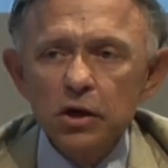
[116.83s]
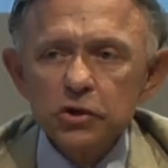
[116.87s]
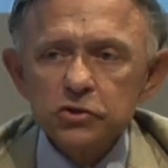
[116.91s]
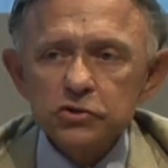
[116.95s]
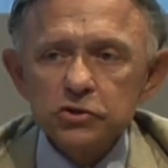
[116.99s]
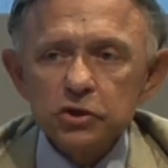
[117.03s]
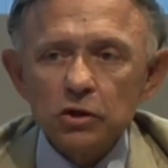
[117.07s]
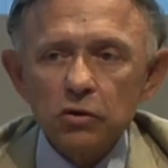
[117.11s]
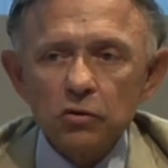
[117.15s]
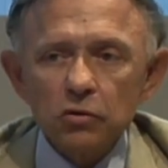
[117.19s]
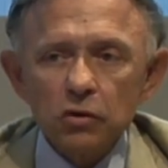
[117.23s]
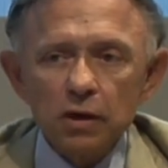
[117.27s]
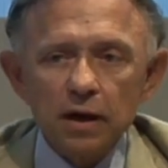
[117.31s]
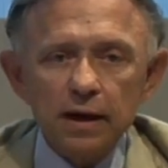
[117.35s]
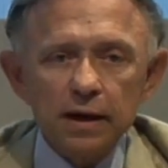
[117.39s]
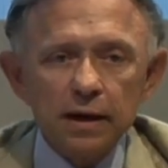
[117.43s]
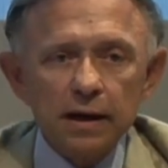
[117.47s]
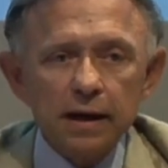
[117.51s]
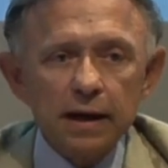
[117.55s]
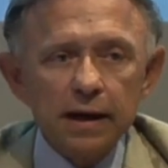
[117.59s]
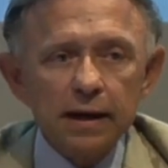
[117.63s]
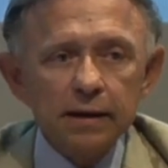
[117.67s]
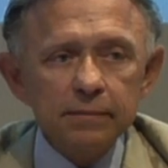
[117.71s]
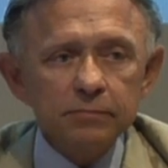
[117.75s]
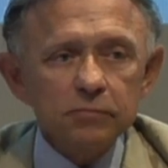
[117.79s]
So
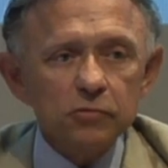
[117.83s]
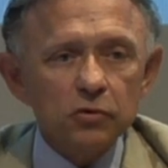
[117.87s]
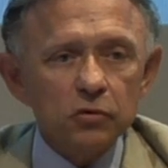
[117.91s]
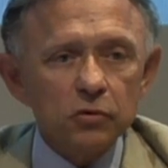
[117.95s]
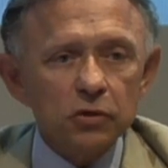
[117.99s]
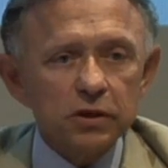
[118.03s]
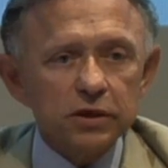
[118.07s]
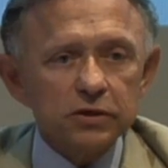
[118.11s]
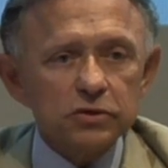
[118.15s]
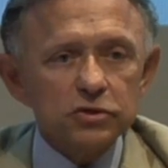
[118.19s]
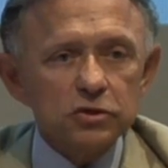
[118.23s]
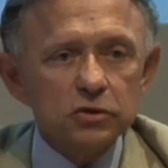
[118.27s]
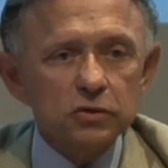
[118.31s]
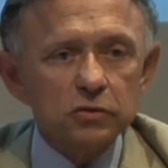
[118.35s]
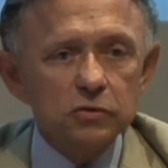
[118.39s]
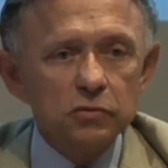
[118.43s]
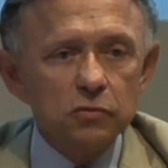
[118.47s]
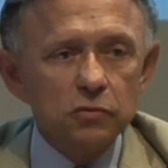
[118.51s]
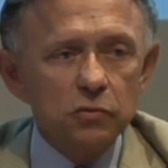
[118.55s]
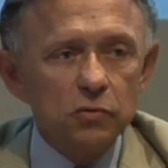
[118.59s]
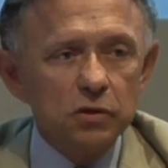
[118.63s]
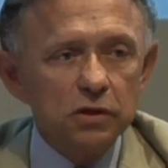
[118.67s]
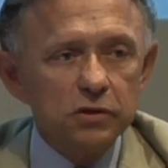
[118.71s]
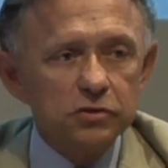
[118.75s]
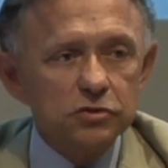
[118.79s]
I, am going
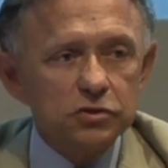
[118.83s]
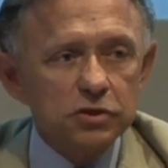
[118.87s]
to uh,